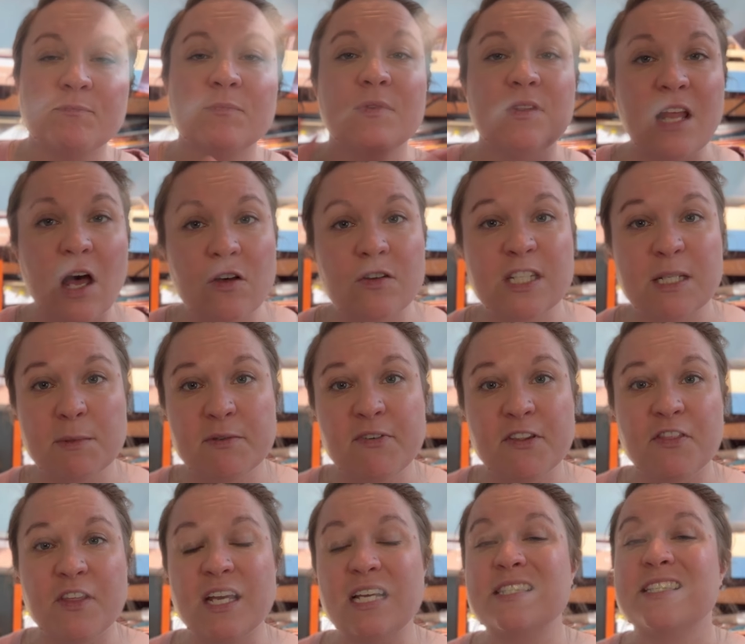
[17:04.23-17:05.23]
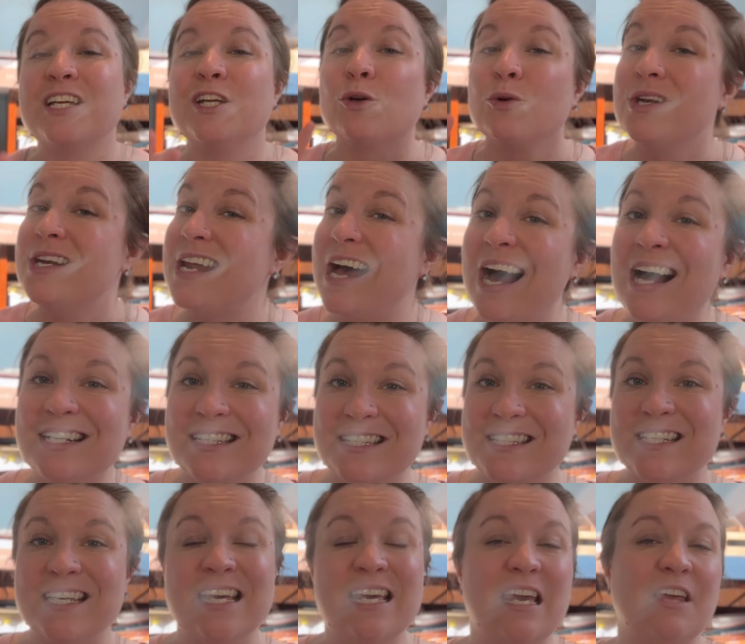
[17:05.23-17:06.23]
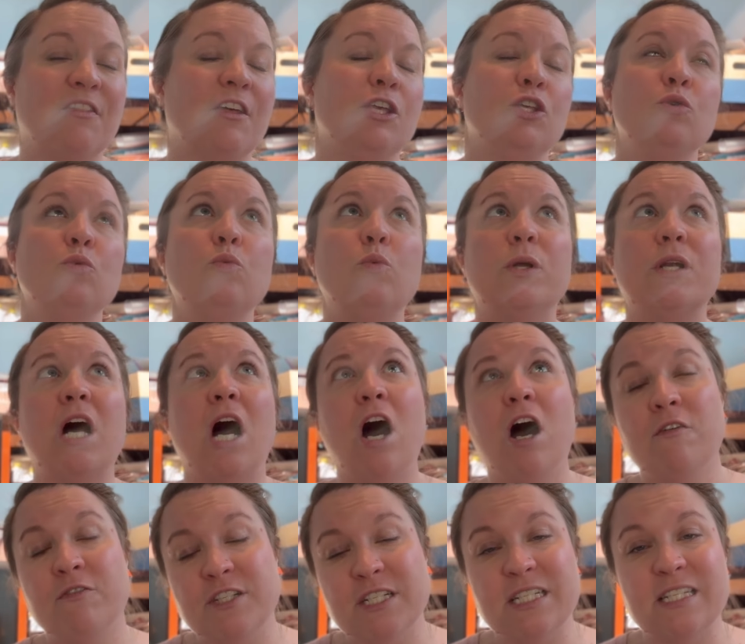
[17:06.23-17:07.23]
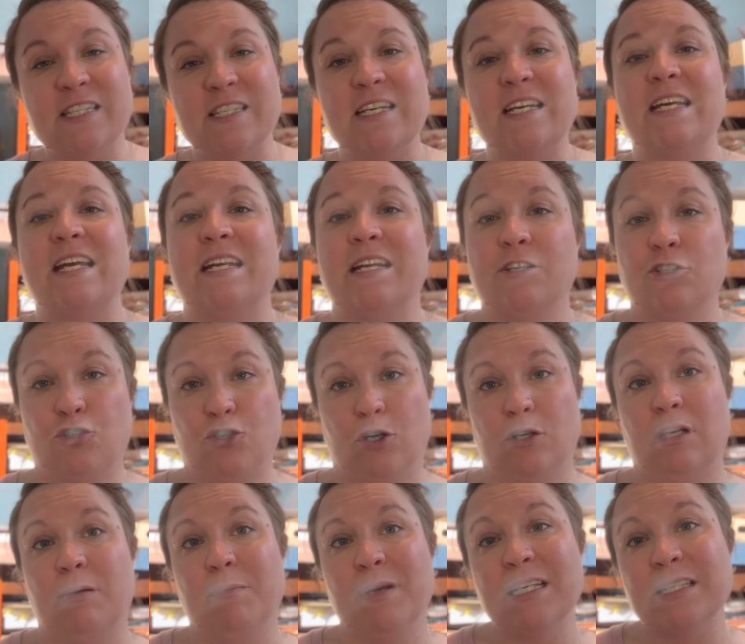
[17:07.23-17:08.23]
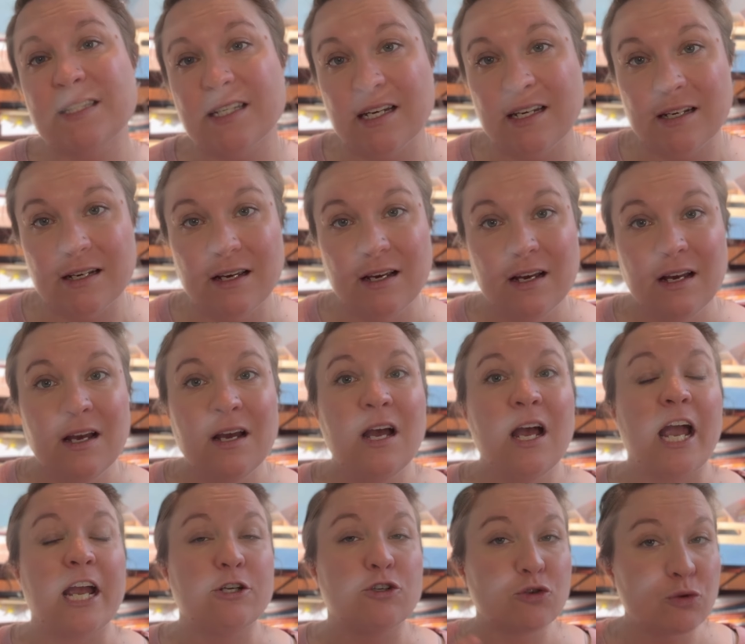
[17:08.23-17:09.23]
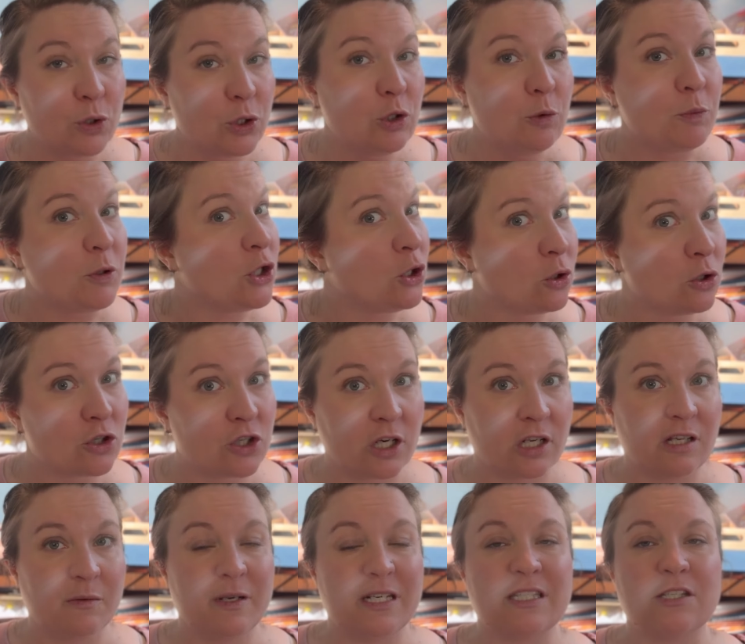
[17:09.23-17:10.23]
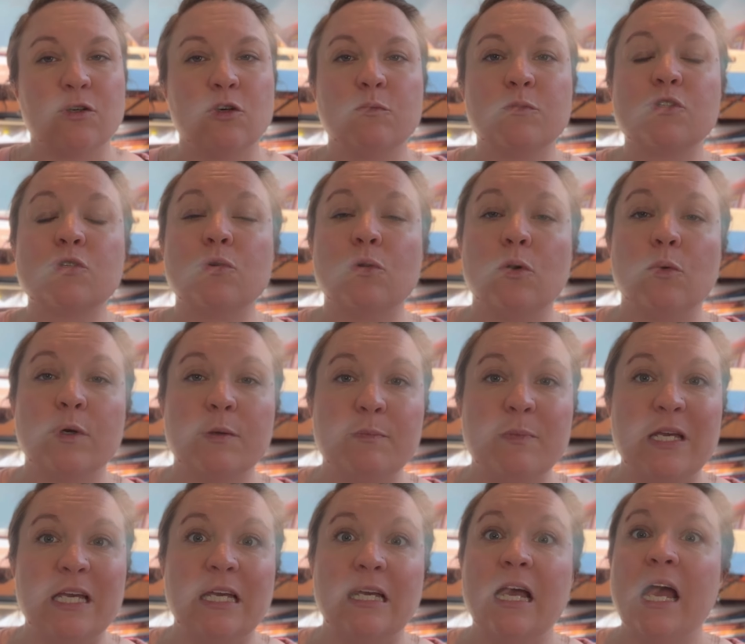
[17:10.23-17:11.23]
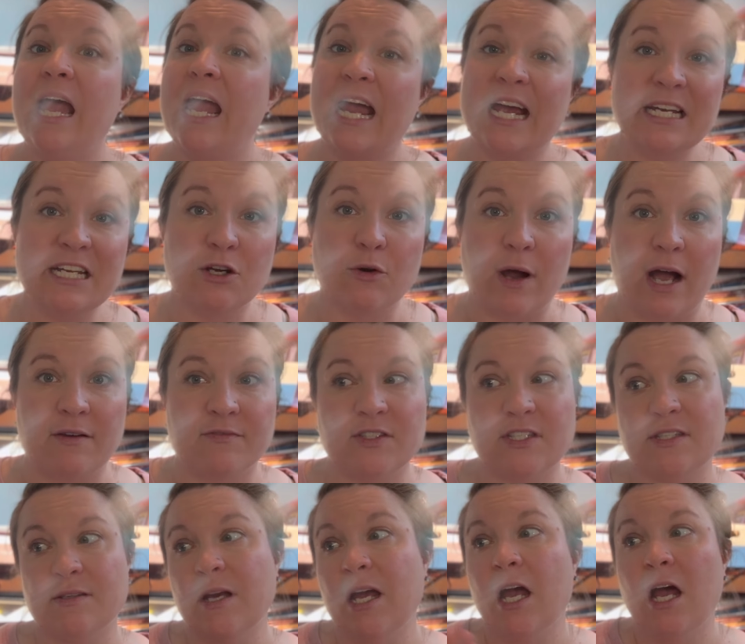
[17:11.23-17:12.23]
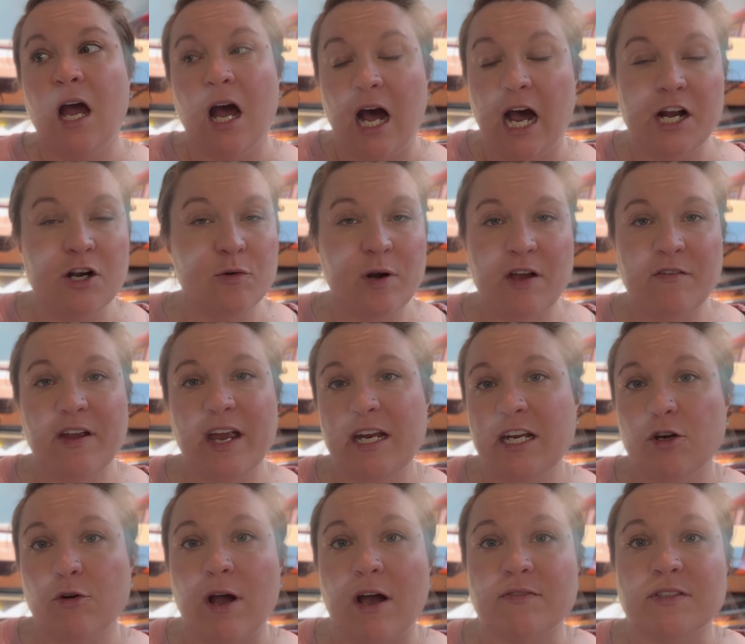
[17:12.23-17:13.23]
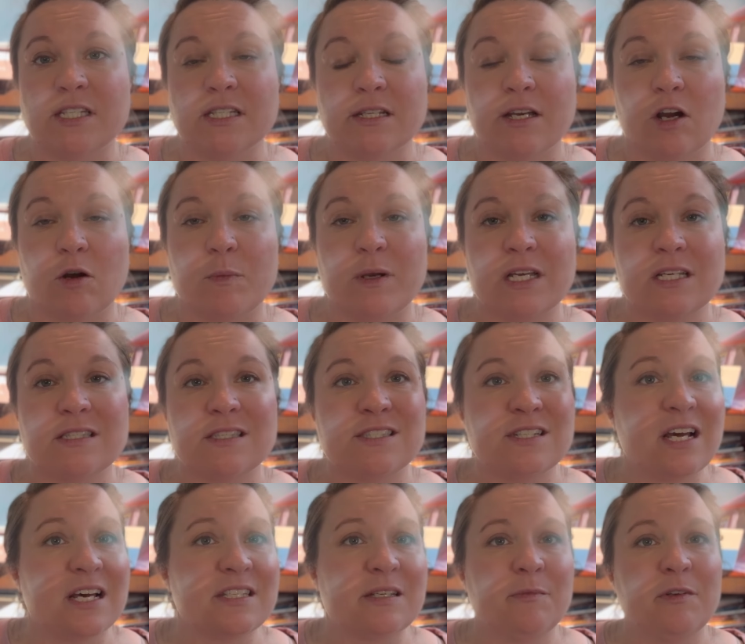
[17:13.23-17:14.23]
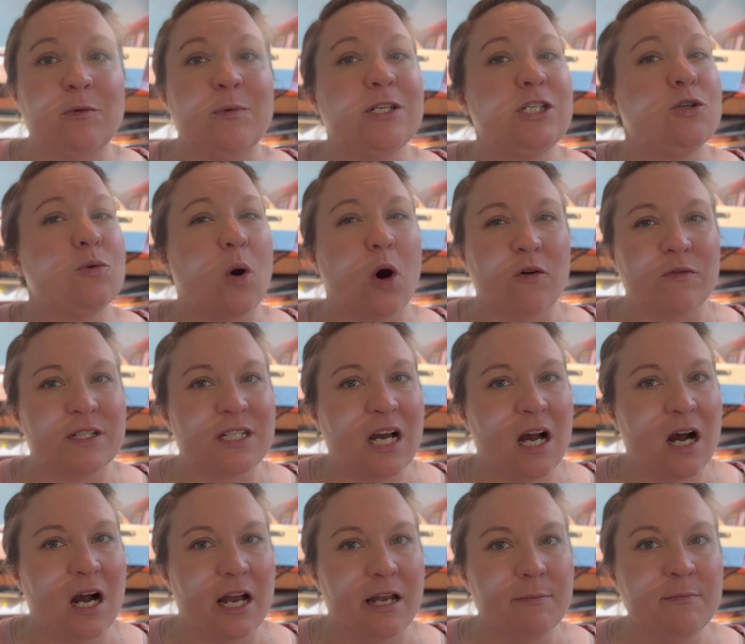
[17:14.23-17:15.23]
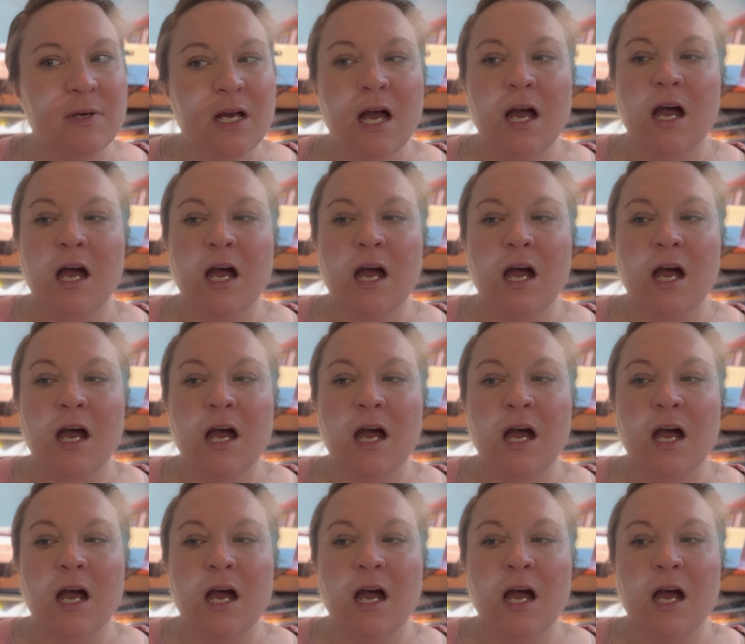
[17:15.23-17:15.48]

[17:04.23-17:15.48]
Now, some of the things that you're not seeing that you would often see in a Charlotte Mason, a true pure Charlotte Mason homeschool, would be handicrafts. I don't have handicrafts in there because it's not something we do all the time.